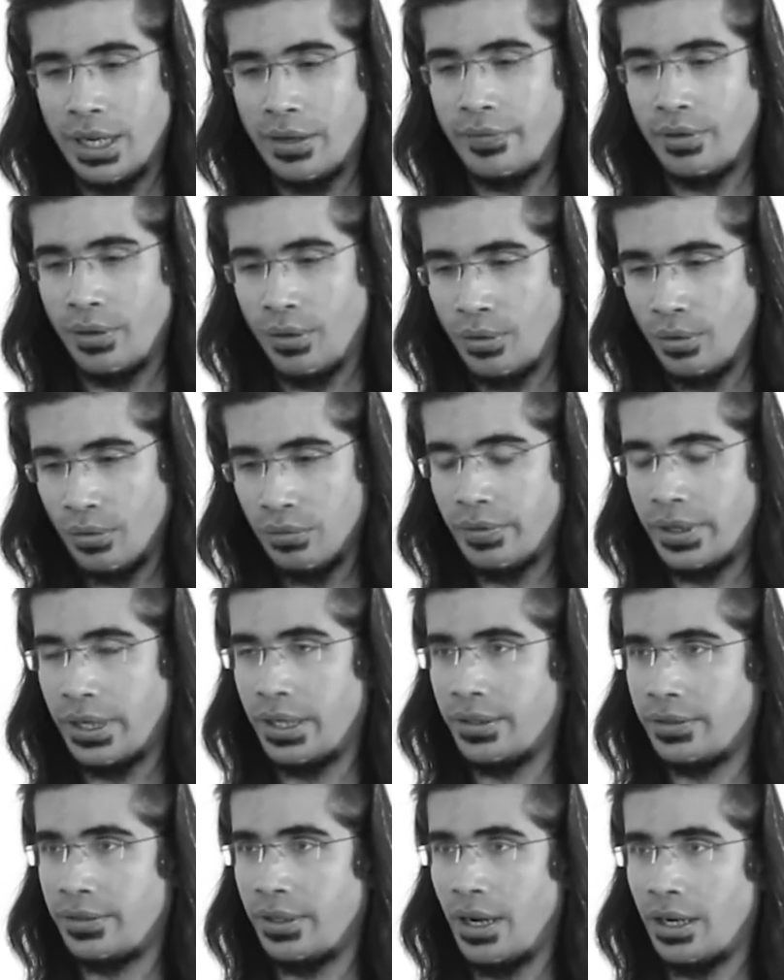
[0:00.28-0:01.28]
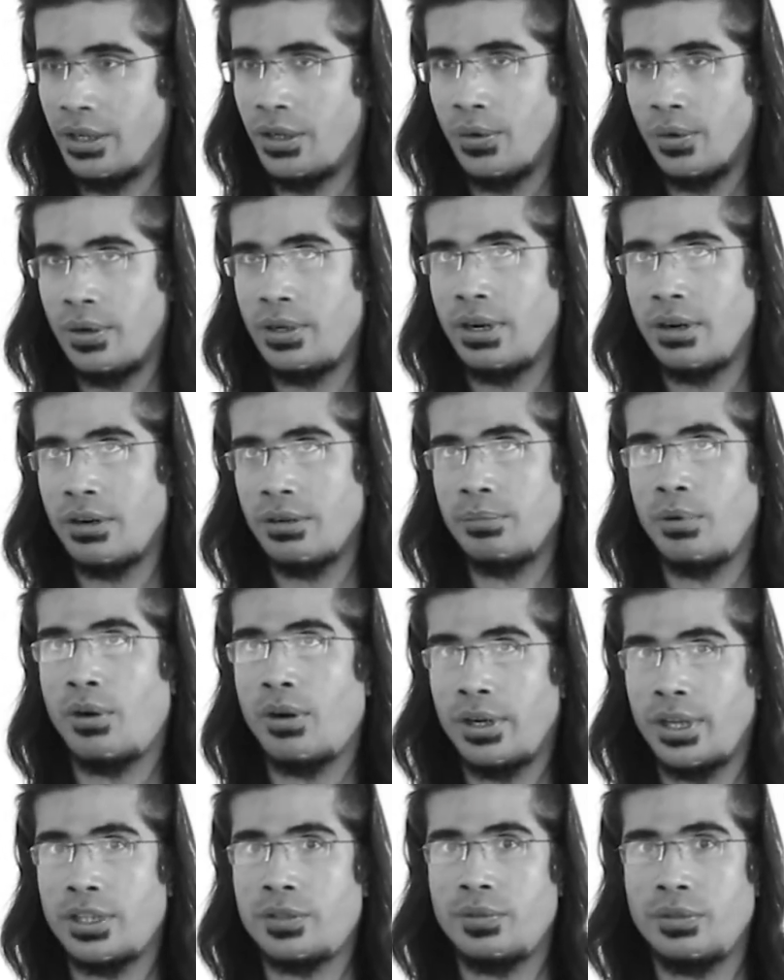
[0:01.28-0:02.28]
have always adorned our
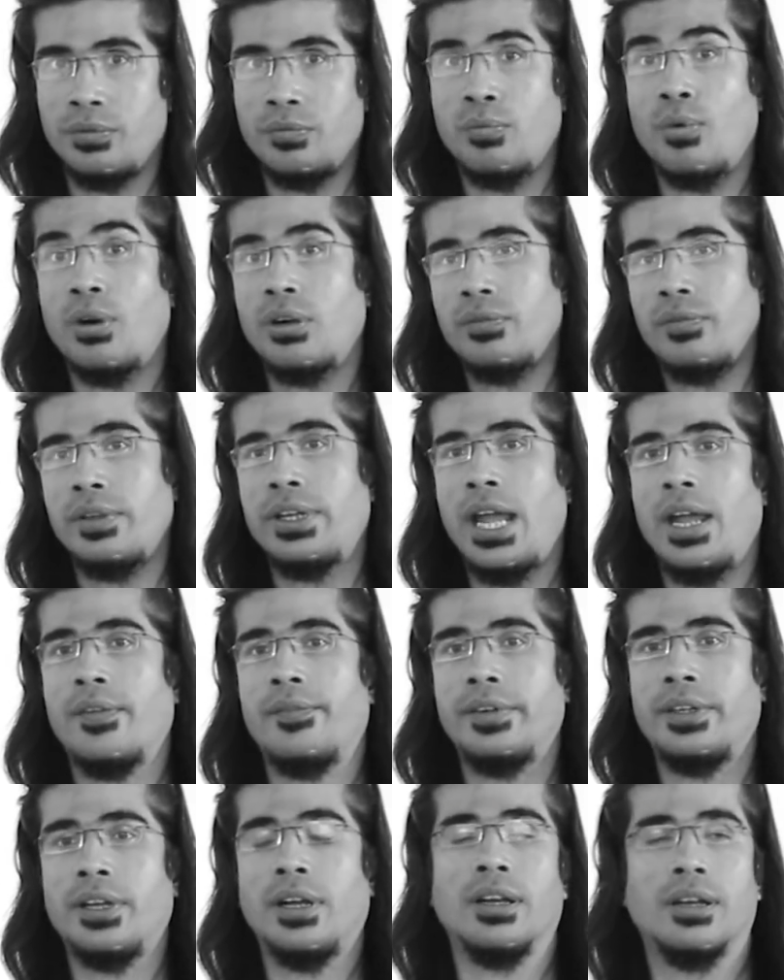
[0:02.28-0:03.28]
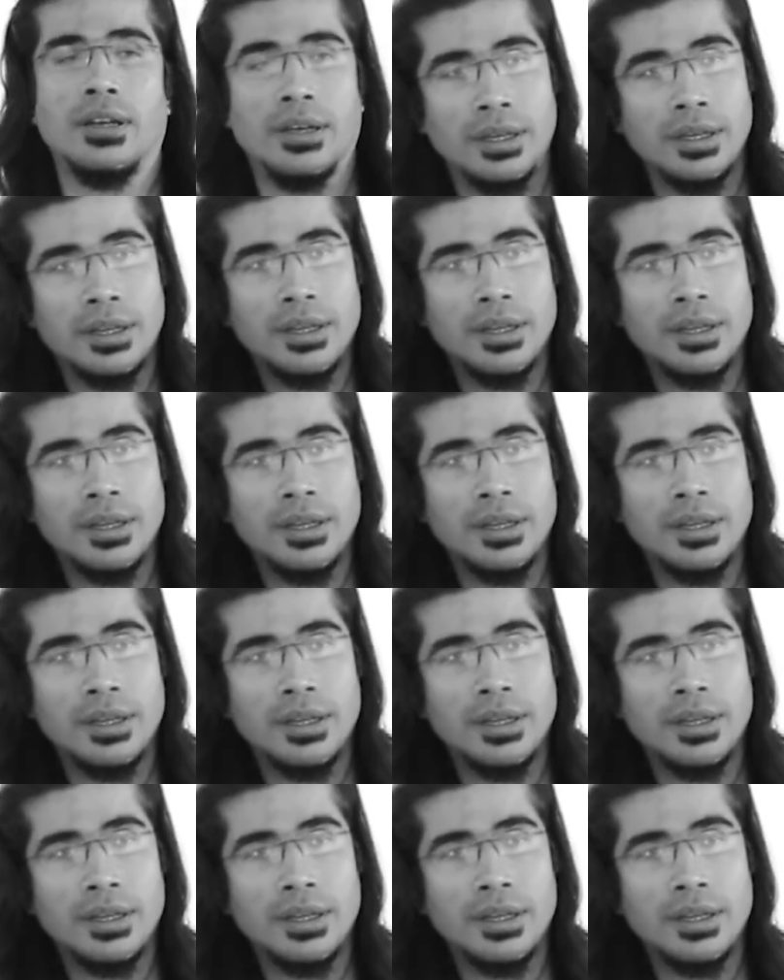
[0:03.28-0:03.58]
bodies with what we have done.